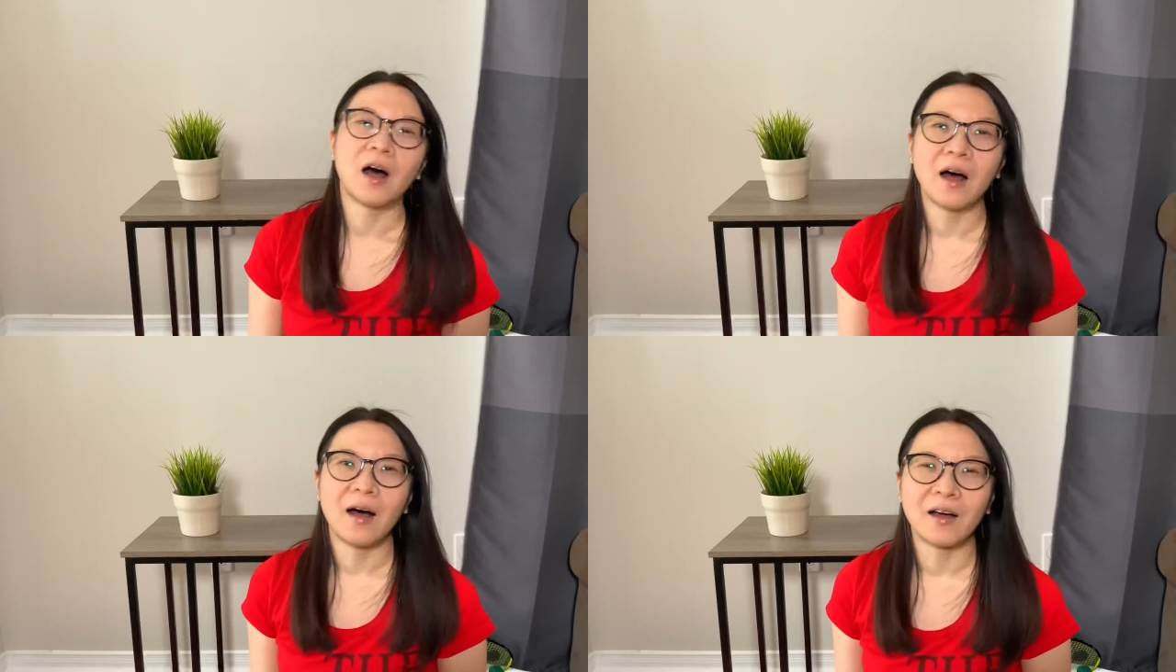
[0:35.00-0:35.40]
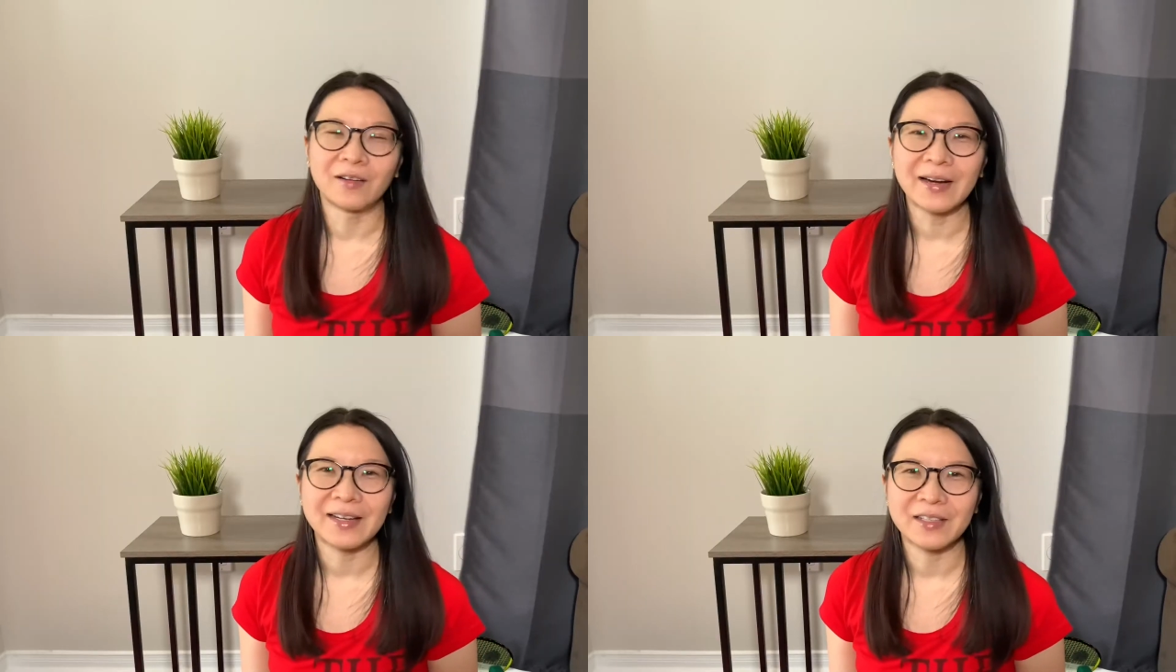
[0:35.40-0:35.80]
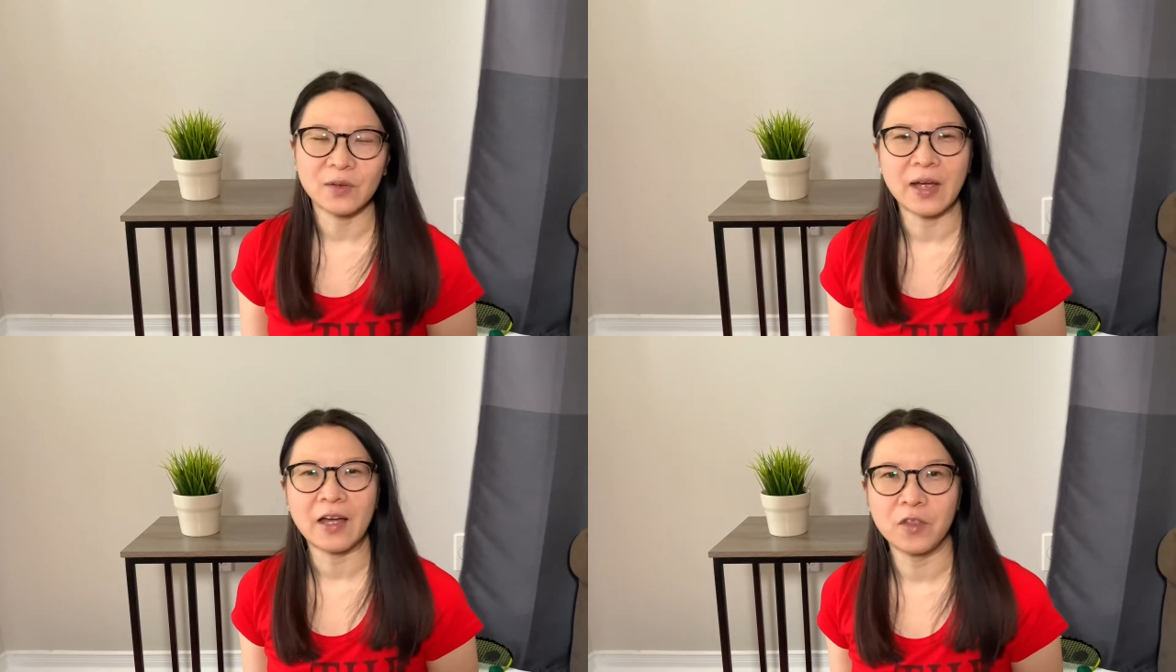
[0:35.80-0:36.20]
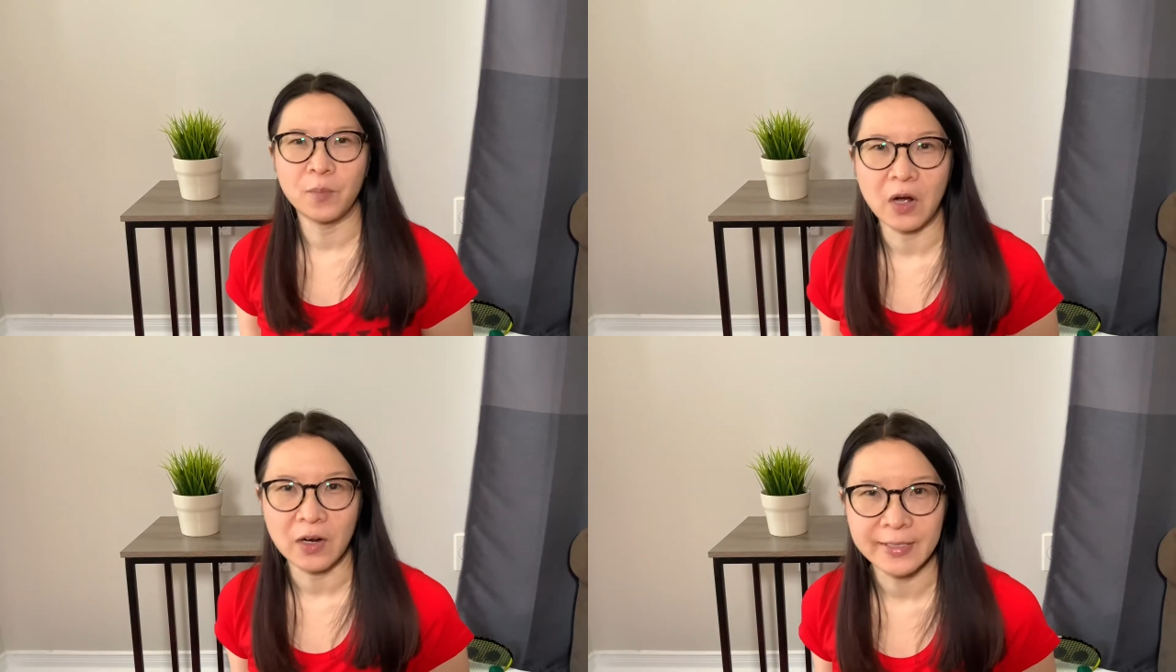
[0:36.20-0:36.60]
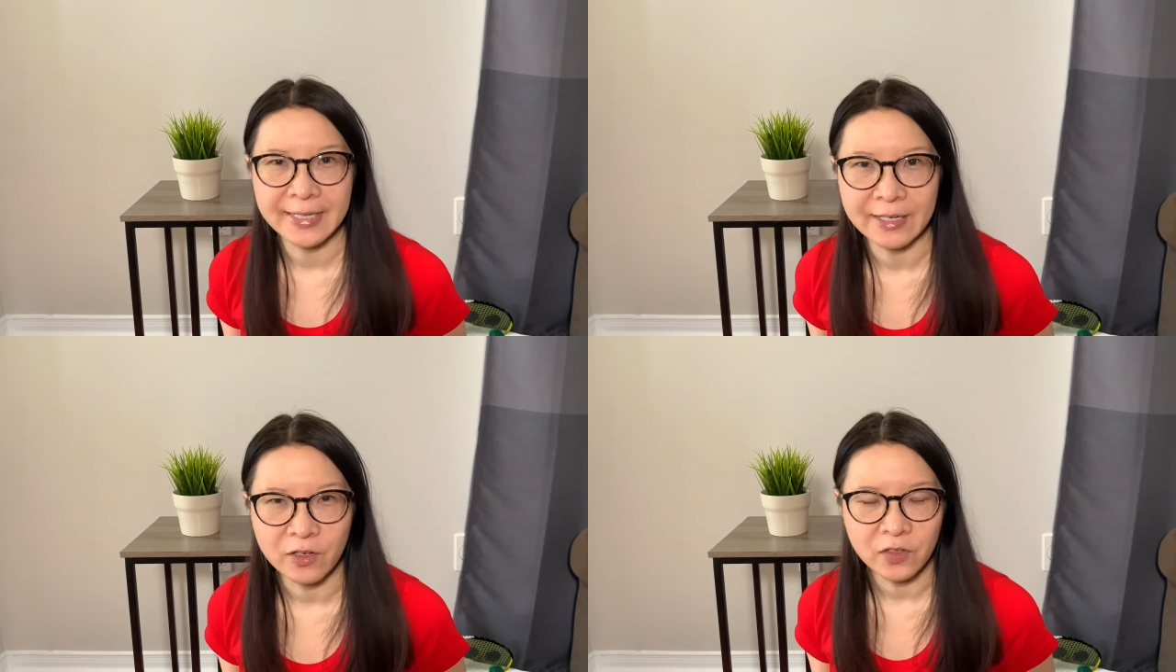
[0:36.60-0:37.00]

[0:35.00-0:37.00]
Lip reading: Alright, so I have the box here,